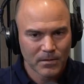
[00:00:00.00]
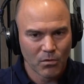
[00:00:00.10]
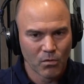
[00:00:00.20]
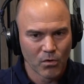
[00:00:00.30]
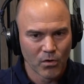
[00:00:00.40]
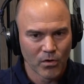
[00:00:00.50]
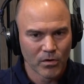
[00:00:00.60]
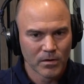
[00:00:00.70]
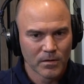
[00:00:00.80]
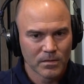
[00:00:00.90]

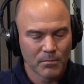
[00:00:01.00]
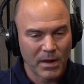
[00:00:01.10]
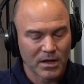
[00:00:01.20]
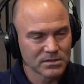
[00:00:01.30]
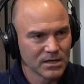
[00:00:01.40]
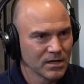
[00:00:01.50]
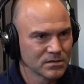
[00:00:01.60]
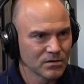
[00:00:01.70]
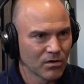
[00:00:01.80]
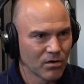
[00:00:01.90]
or the
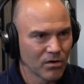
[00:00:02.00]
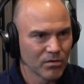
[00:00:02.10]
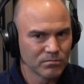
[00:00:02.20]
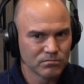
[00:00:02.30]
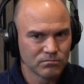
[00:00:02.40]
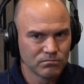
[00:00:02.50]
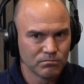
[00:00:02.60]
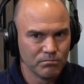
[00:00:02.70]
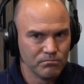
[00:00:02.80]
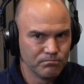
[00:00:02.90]
Palestinians are
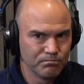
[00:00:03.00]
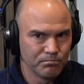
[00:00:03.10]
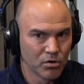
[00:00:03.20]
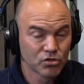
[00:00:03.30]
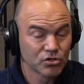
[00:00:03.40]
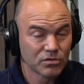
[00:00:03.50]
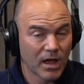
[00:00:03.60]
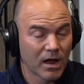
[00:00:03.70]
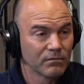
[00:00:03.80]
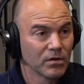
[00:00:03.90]
pushed
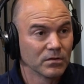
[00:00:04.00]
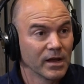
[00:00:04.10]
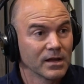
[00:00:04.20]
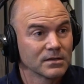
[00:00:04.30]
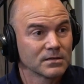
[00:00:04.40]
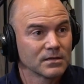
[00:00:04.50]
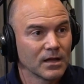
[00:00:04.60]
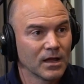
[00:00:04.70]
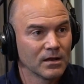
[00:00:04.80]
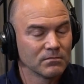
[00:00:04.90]
out of their land
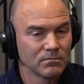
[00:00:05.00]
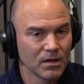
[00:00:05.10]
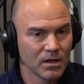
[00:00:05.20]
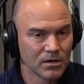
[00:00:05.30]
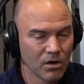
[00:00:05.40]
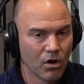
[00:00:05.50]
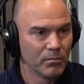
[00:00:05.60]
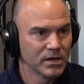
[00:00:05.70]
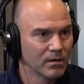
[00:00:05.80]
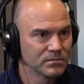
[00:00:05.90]
and it all
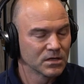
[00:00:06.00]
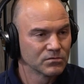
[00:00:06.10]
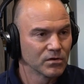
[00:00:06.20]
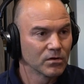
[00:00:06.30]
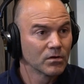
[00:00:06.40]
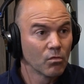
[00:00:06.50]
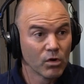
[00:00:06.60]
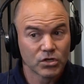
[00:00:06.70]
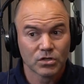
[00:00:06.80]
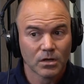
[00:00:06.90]
becomes Israel,
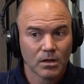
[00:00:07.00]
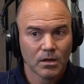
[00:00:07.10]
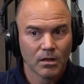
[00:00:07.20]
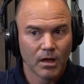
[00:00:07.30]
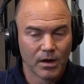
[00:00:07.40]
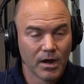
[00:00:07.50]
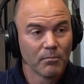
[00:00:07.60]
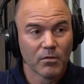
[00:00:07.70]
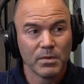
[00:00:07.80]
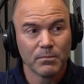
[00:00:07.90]
which a
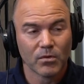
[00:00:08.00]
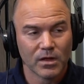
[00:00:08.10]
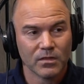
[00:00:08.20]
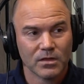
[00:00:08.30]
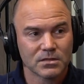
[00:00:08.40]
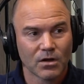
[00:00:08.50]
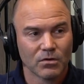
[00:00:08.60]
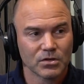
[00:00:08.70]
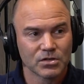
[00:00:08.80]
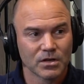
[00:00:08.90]
number of people in this
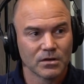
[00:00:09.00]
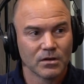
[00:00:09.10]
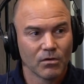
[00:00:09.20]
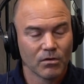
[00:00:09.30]
coalition